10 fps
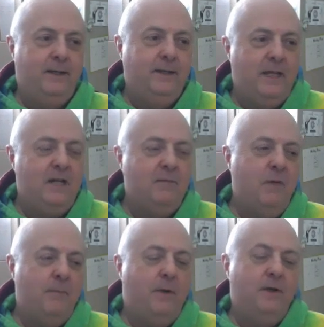Take him
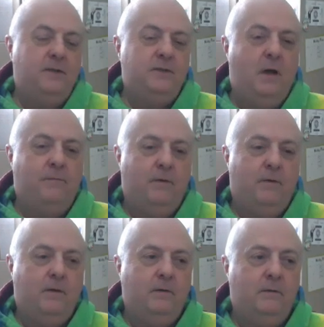up on his
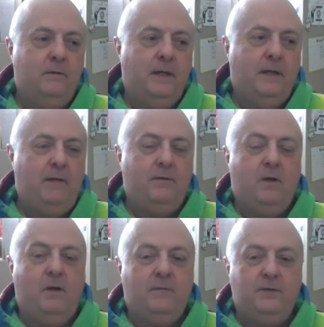offer. Have a
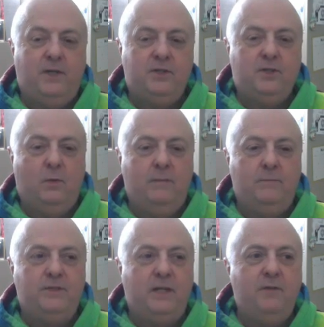conversation with him.
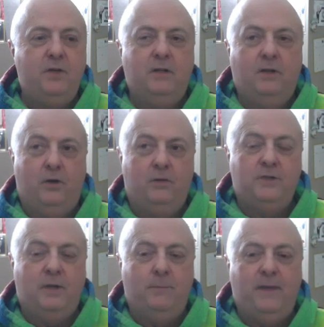See if you can learn
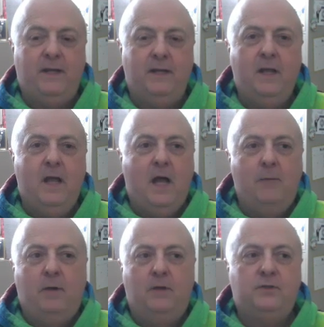something
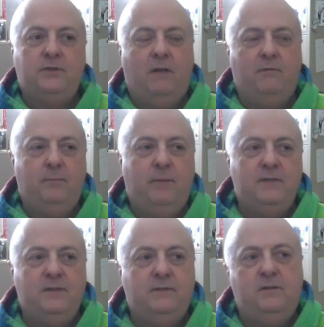about yourself, your
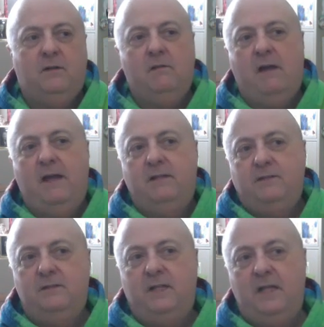business, your clients,
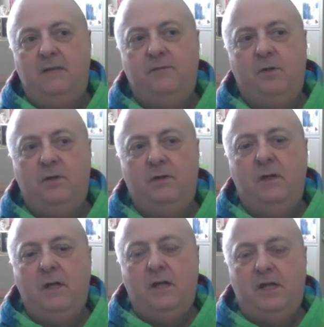and see if you
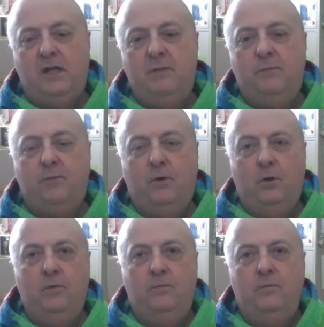can
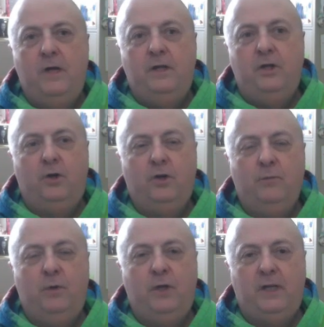improve your
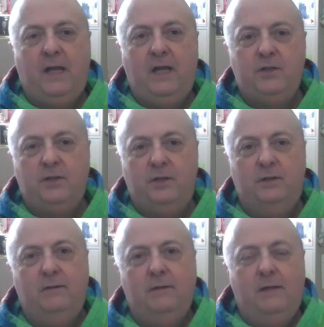
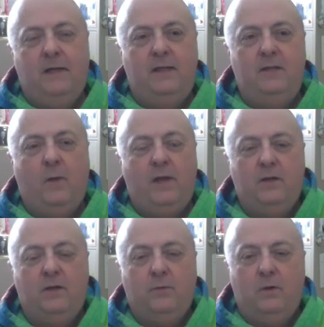communication and the way
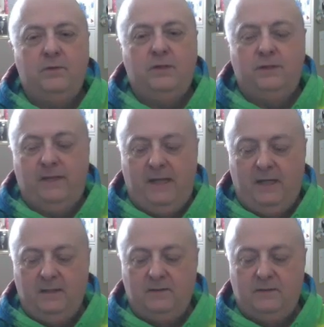you're approaching
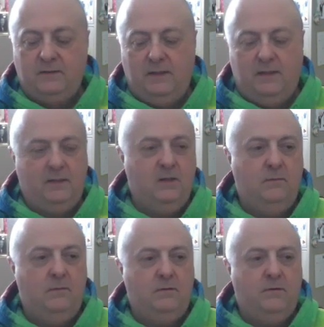things
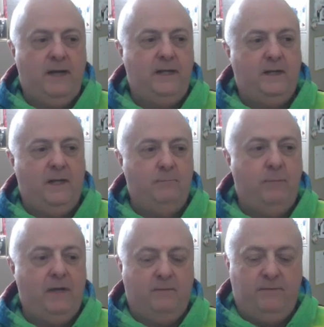to create a
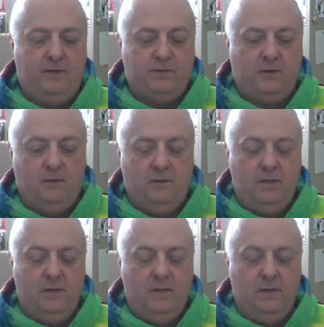beneficial,